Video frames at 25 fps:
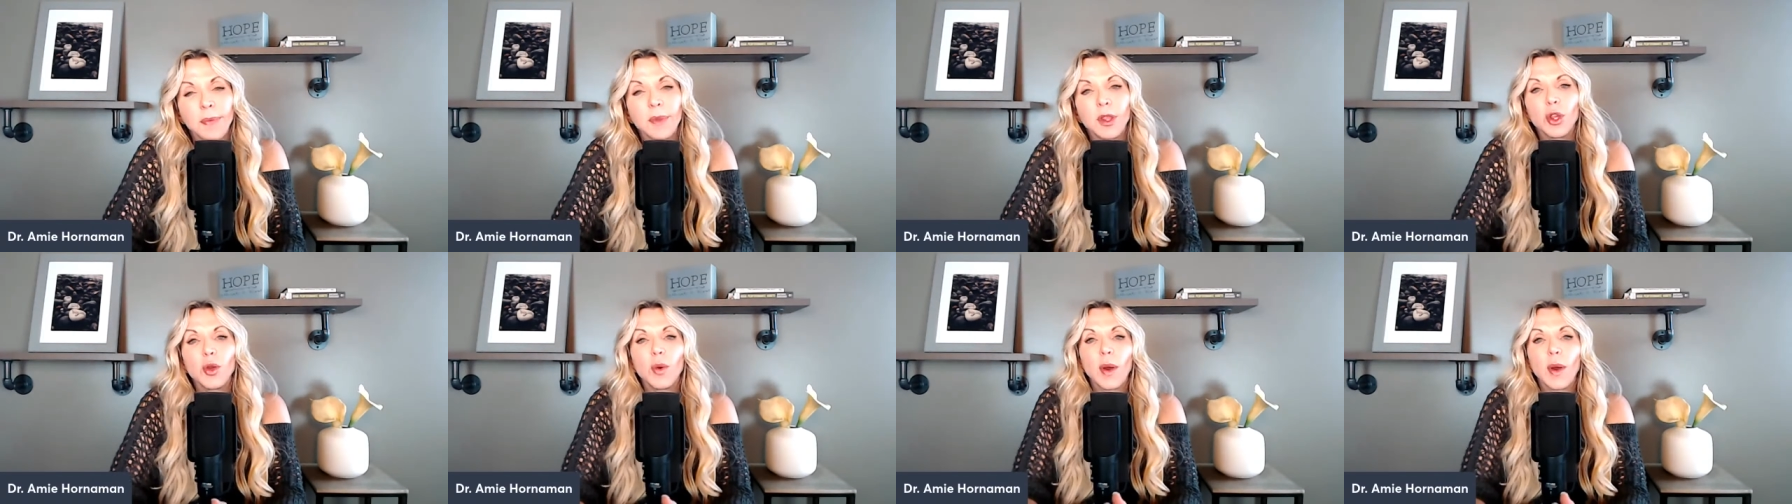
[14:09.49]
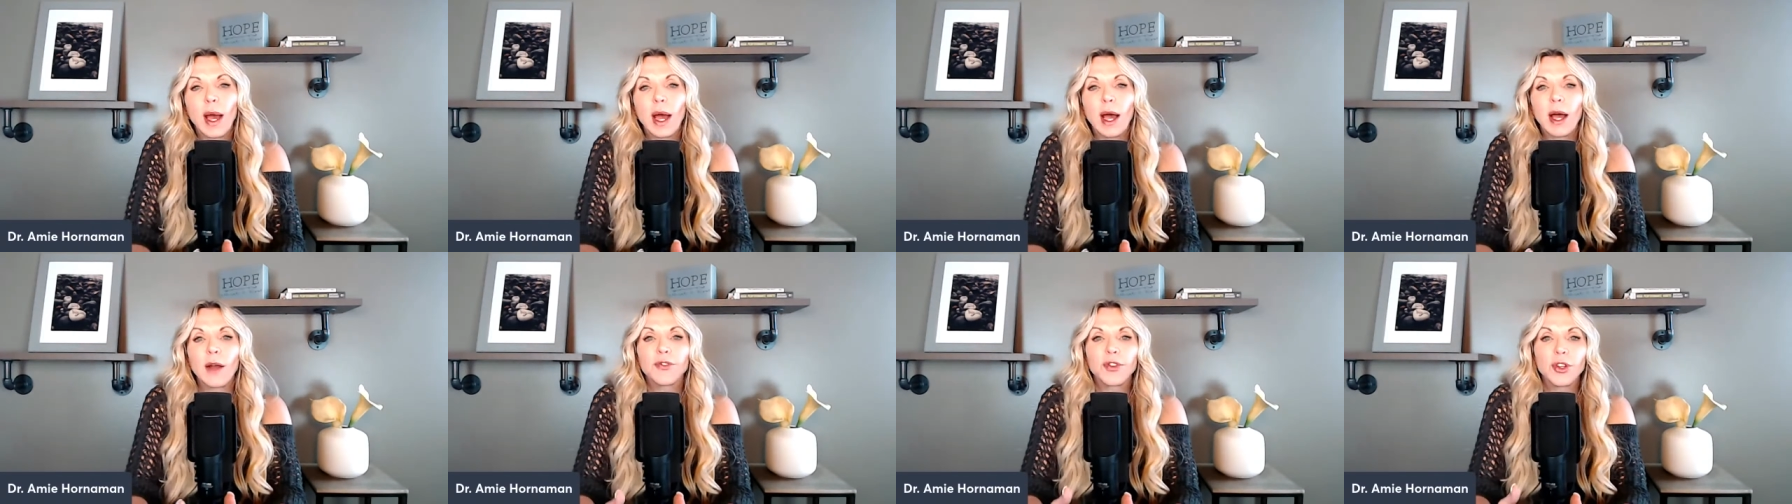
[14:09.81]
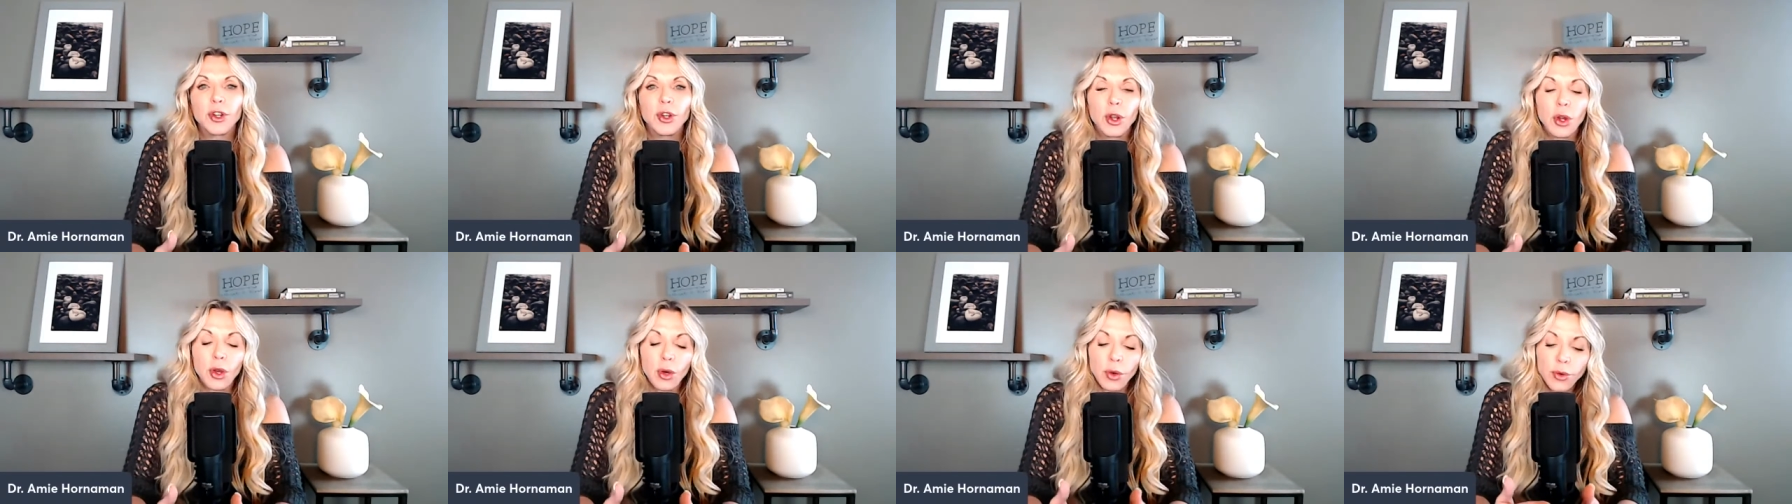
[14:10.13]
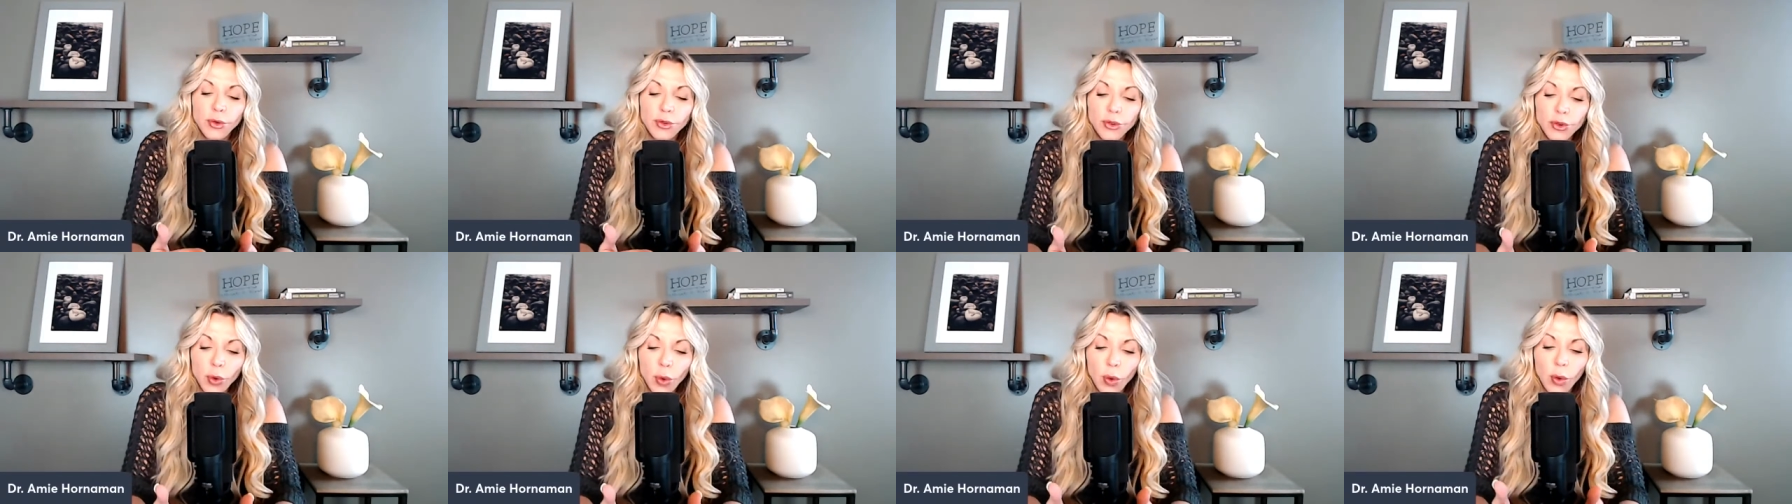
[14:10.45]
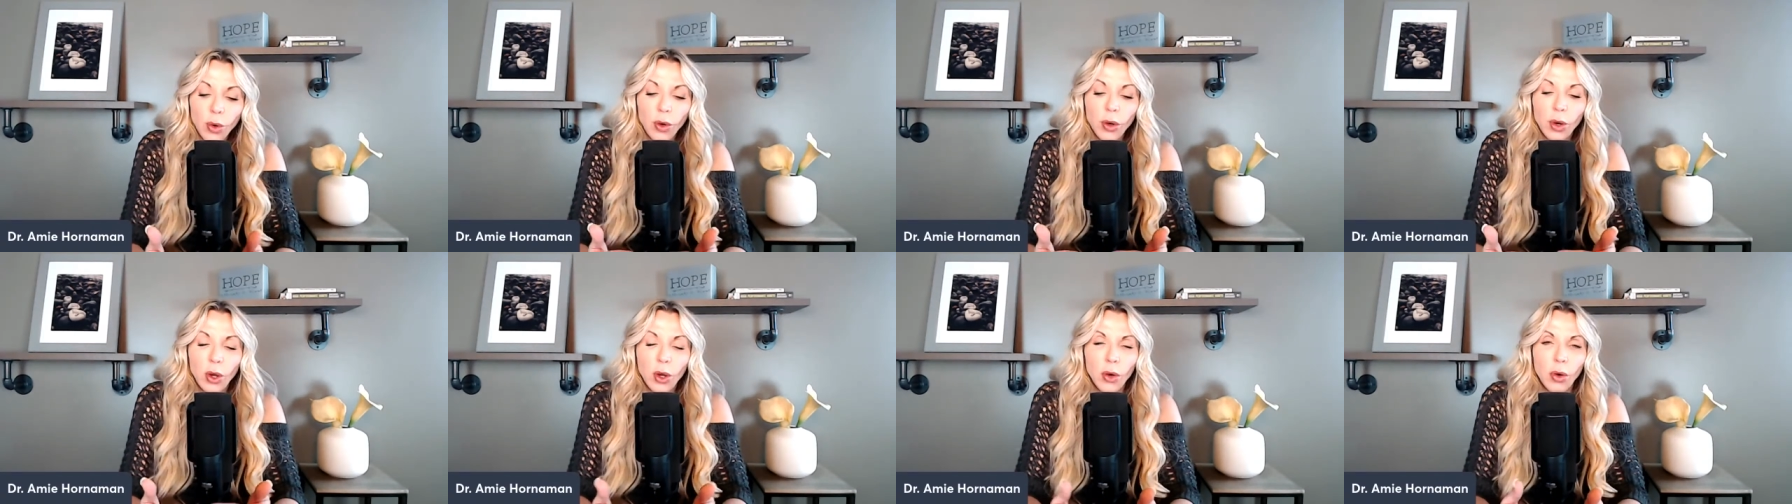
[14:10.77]
You have to know
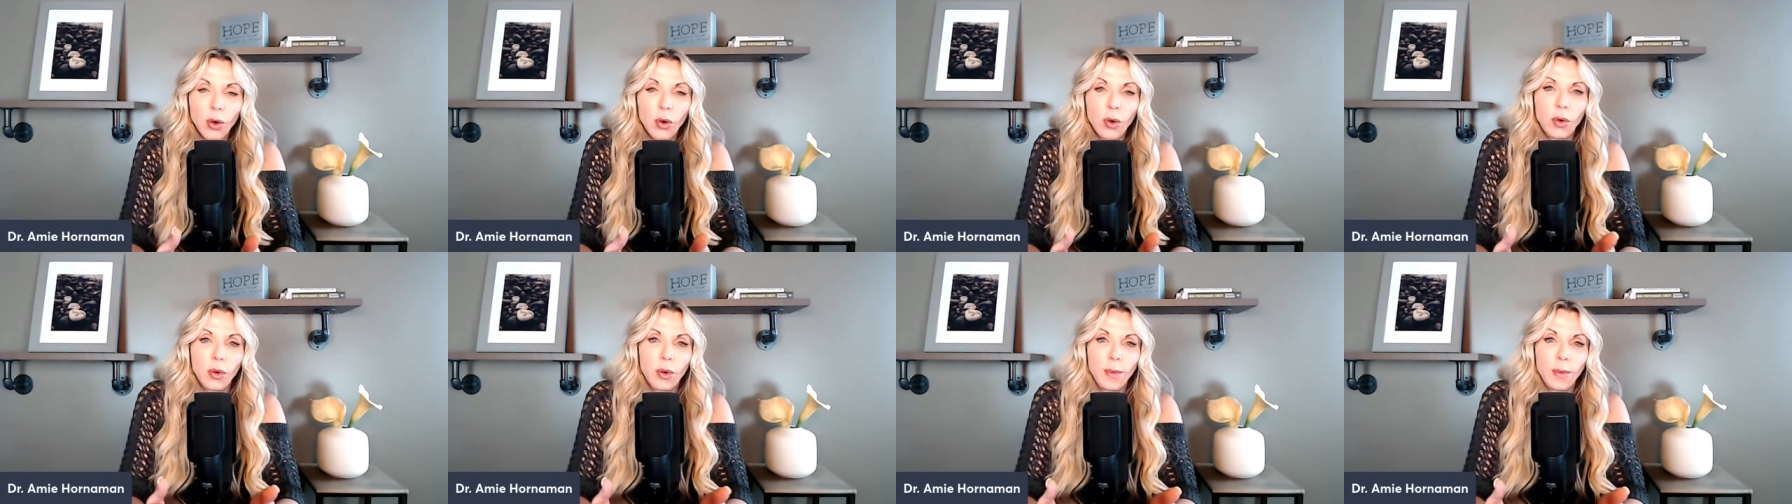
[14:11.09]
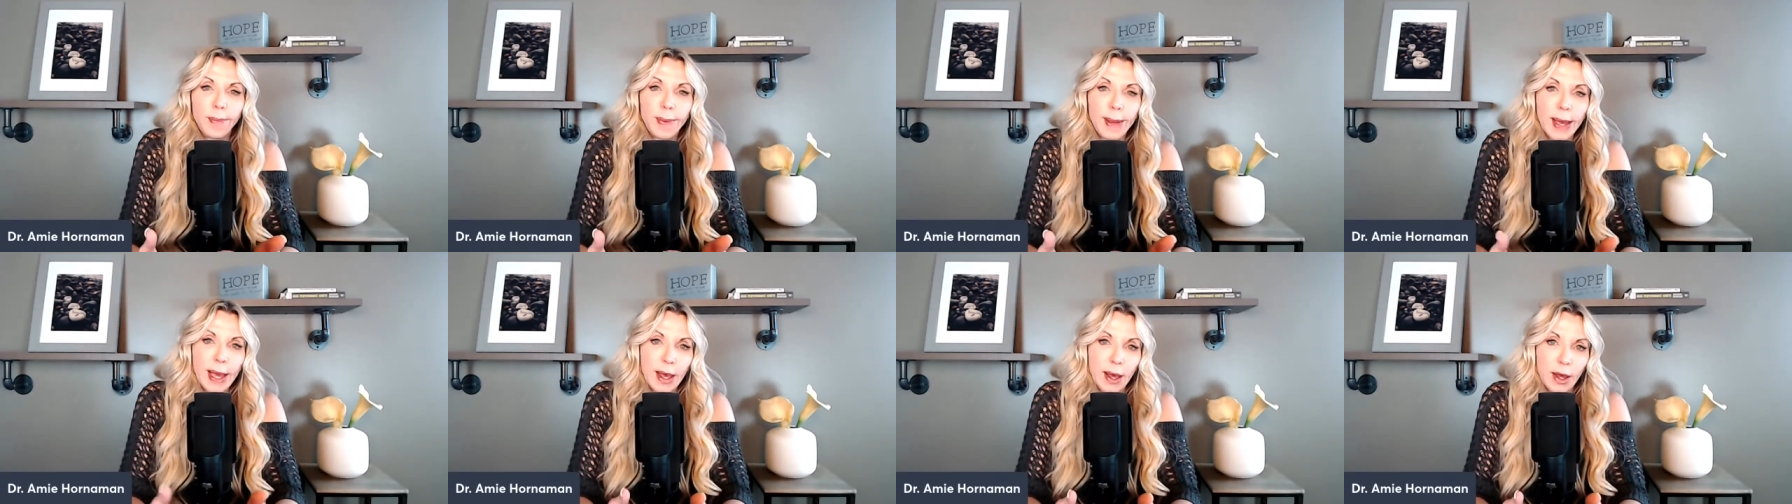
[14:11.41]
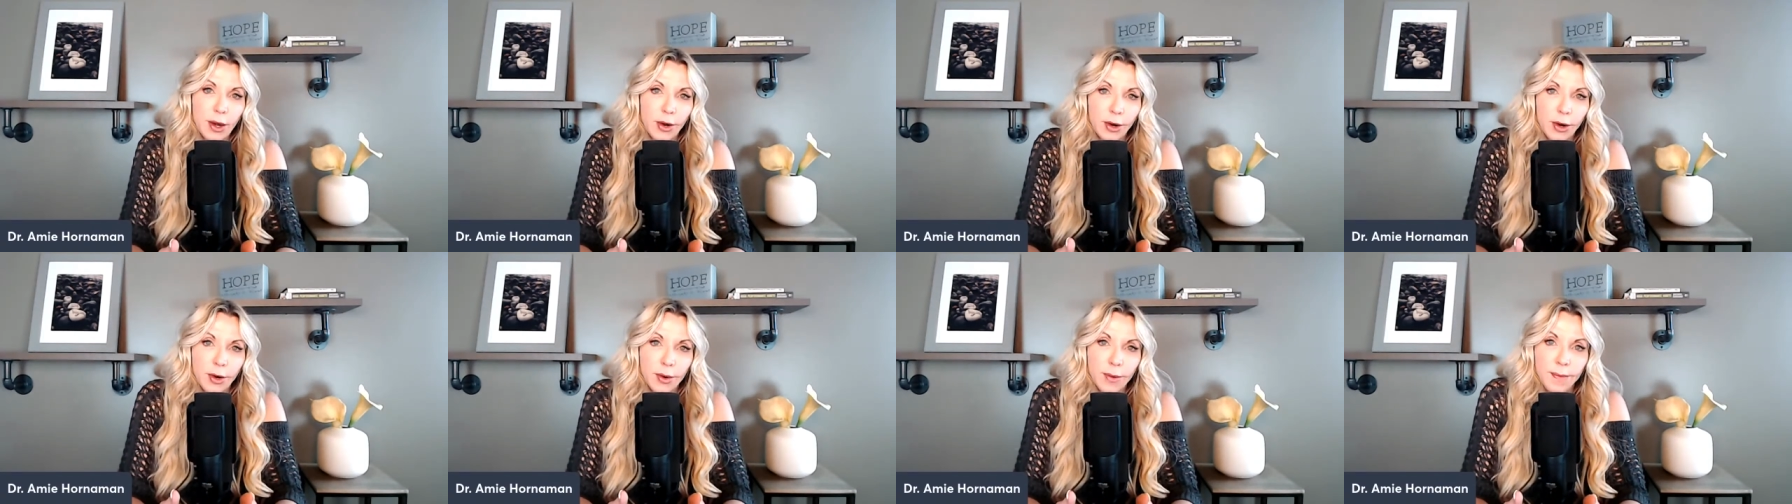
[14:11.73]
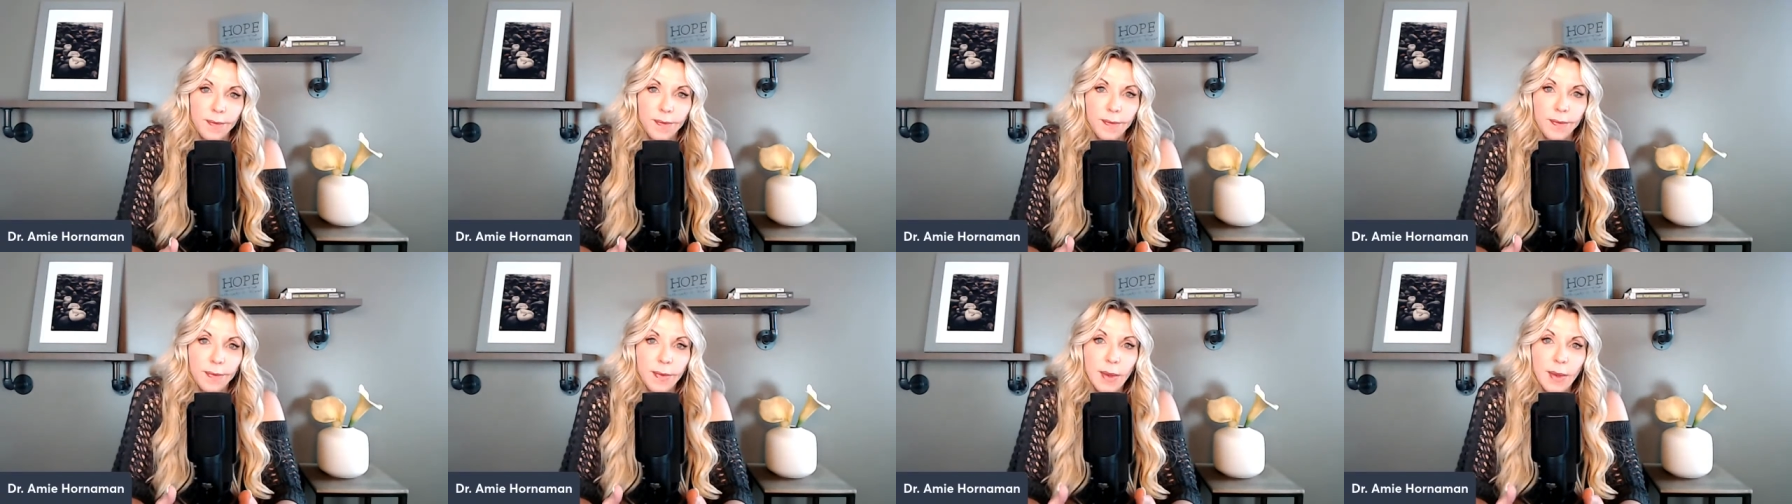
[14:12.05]
your own pattern.